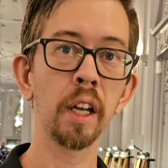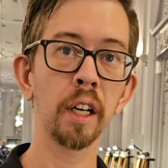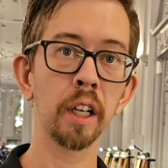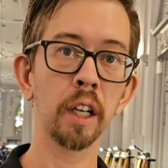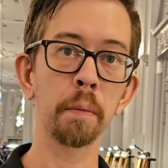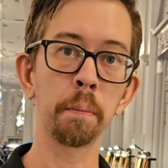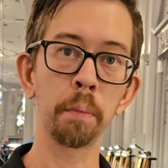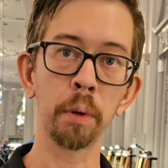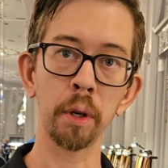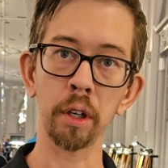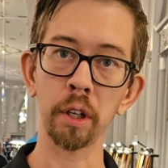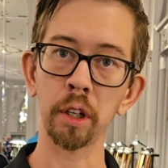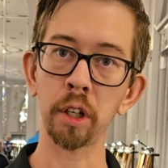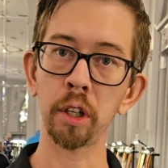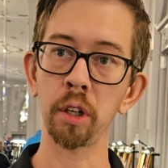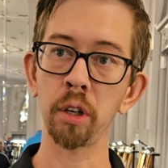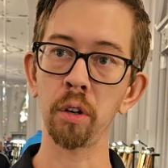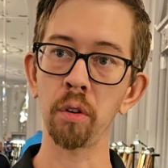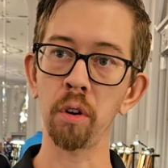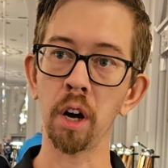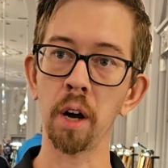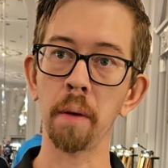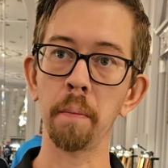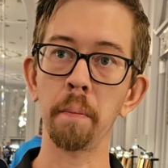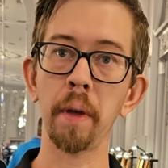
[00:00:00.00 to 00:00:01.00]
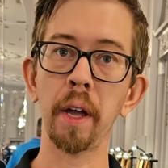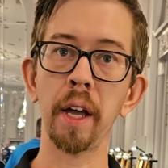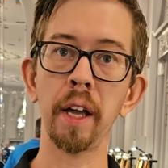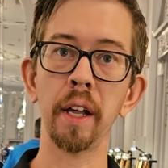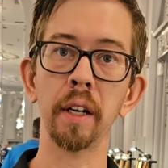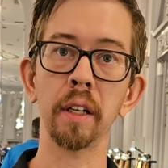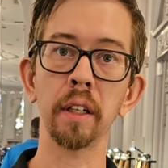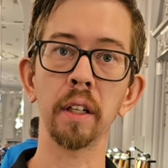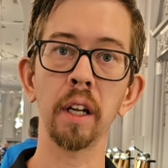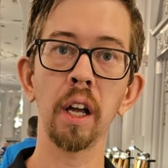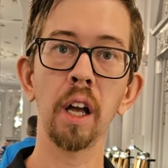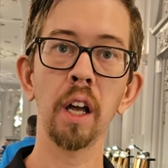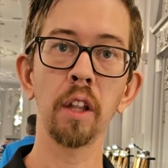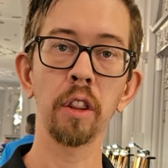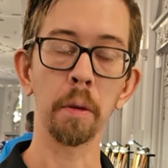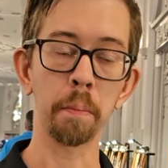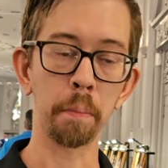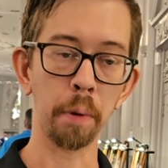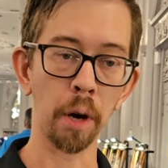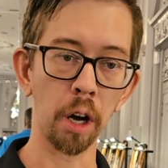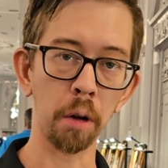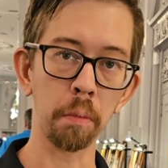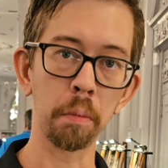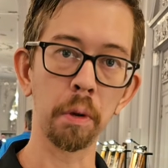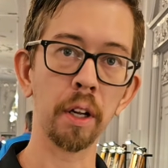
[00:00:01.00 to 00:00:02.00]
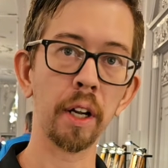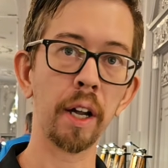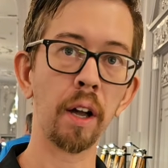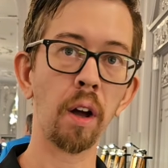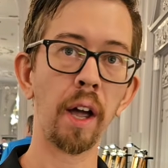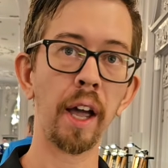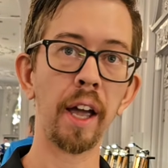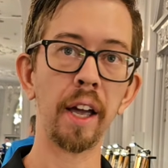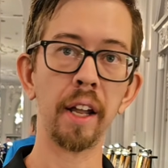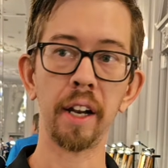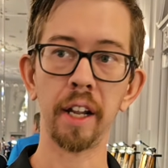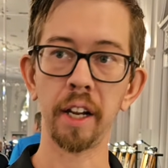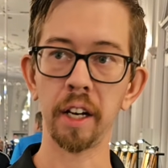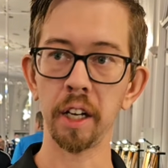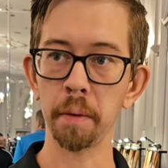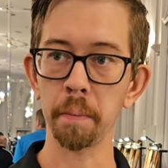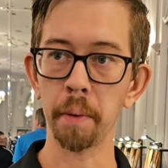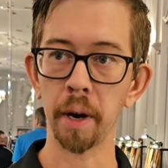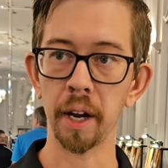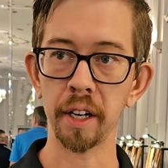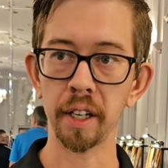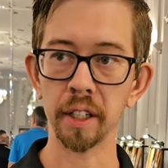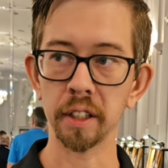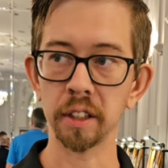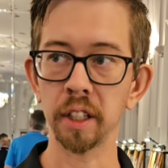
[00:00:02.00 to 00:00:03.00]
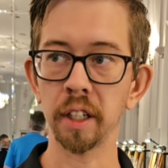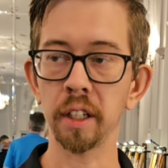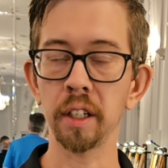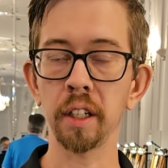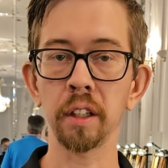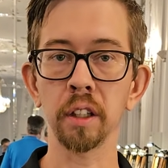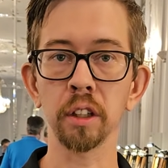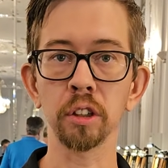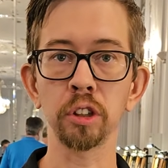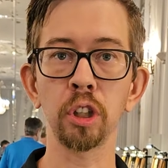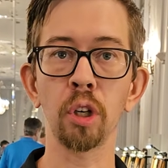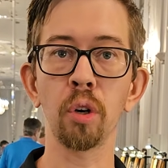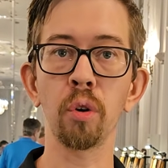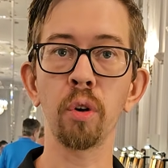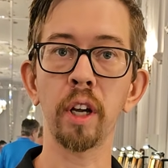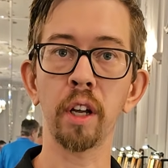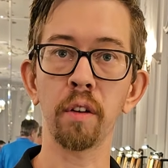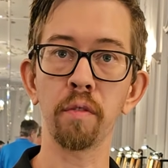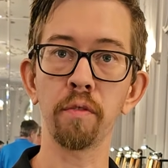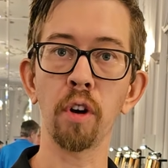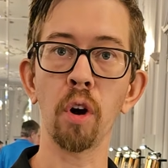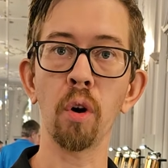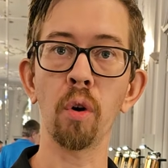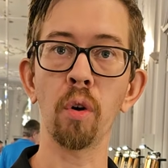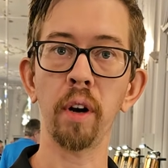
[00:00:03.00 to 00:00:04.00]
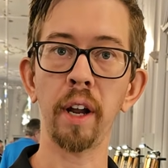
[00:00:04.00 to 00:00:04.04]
can put a cue up, and the public and anybody attending the show can vote